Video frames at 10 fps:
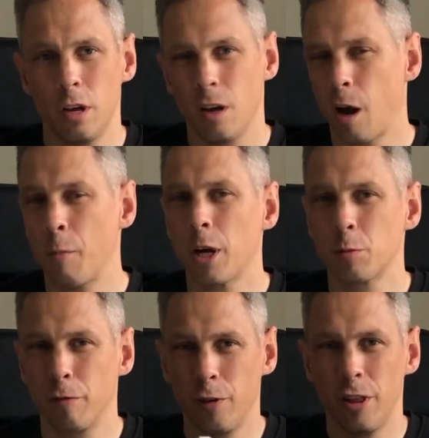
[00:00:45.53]
I much
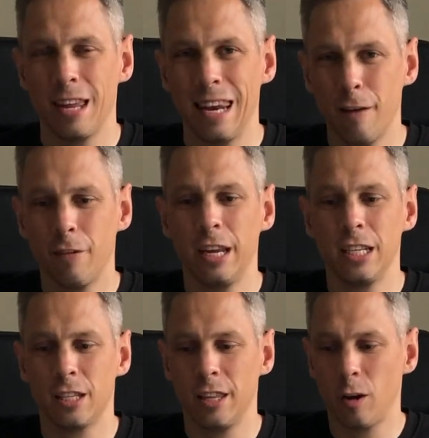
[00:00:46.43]
prefer the 11
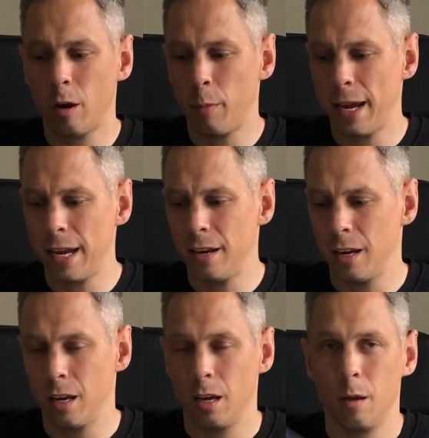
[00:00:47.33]
inch in the iPad,
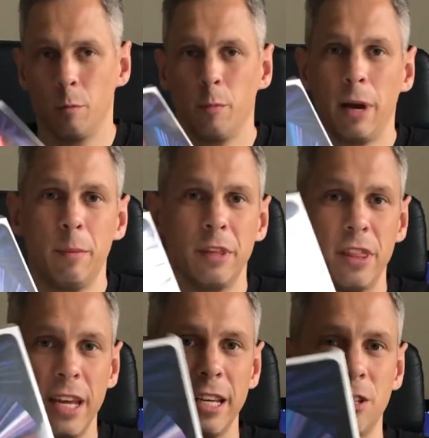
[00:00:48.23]
but maybe
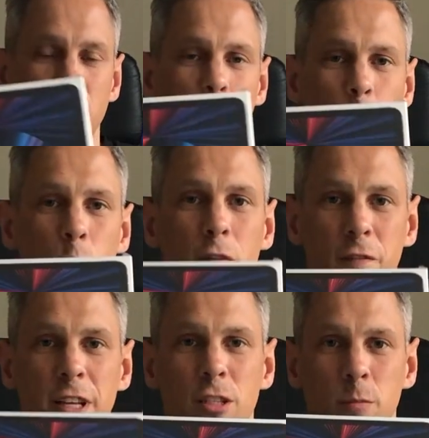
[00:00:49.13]
this will
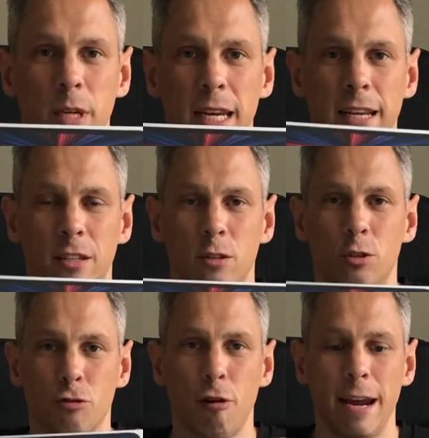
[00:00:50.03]
convince me to
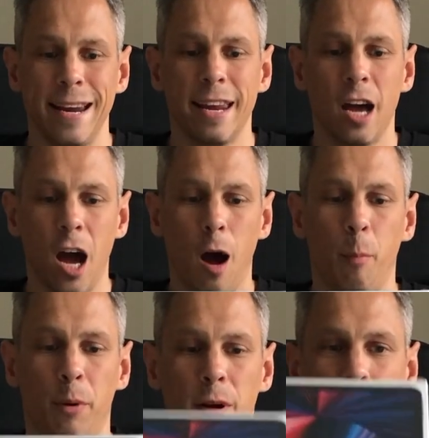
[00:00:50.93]
trade up.
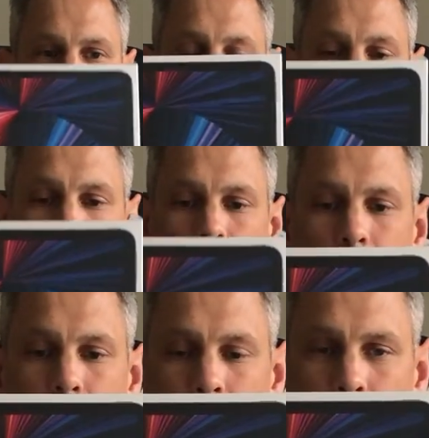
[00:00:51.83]

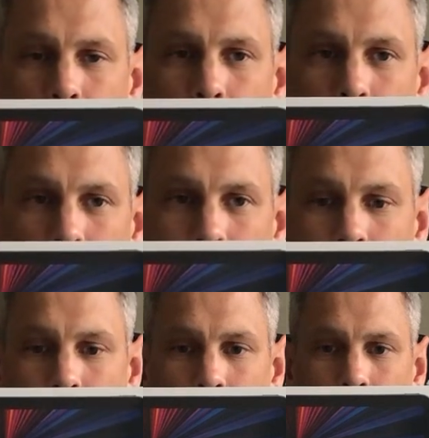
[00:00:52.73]
So
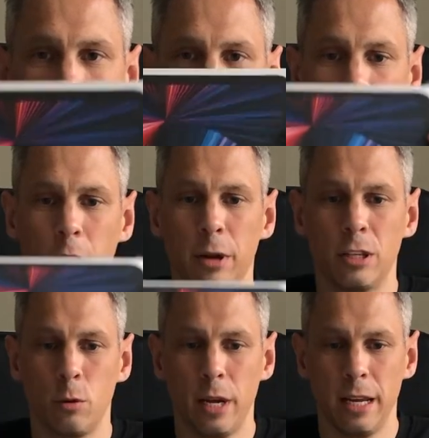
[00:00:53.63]
I'm going to go
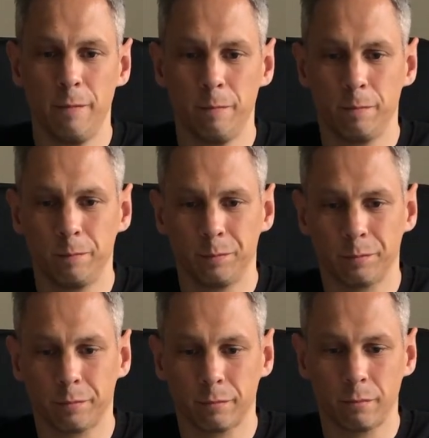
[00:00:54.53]
into it
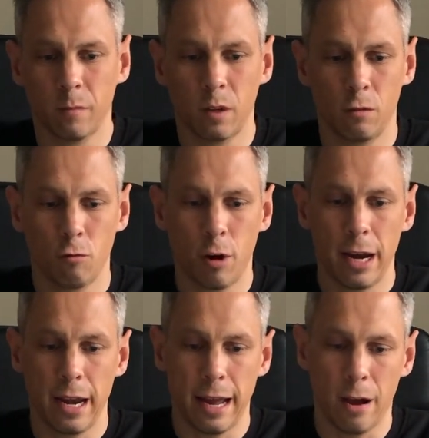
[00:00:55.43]
right
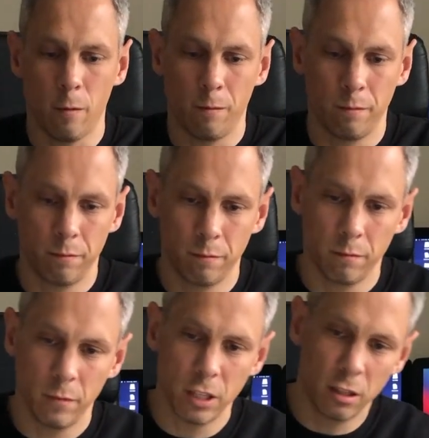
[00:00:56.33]
now.
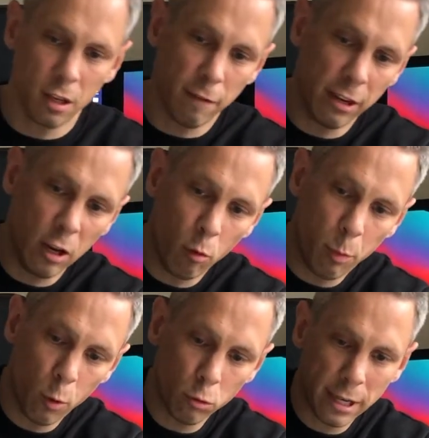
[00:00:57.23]
There's a lovely little
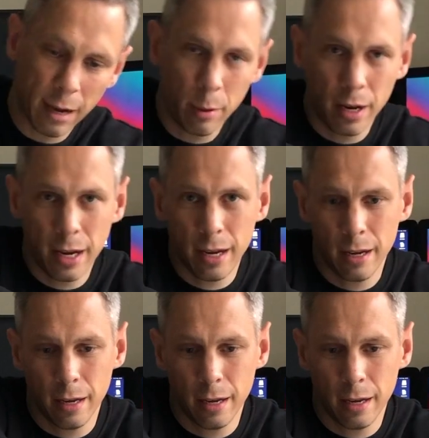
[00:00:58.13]
pull tab here.